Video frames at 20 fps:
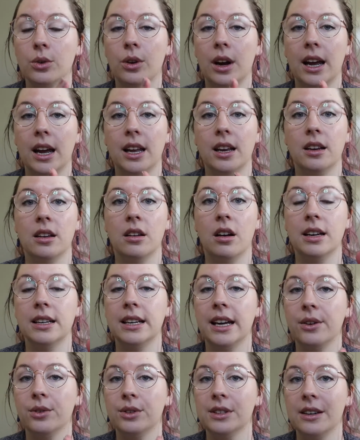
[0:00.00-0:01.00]
or a nine
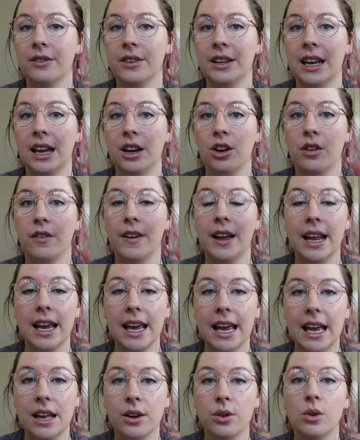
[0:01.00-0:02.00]
day or seven day novena
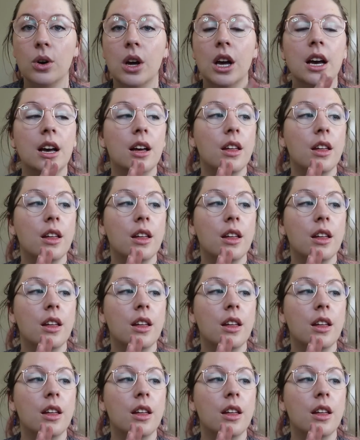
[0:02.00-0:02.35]
candle,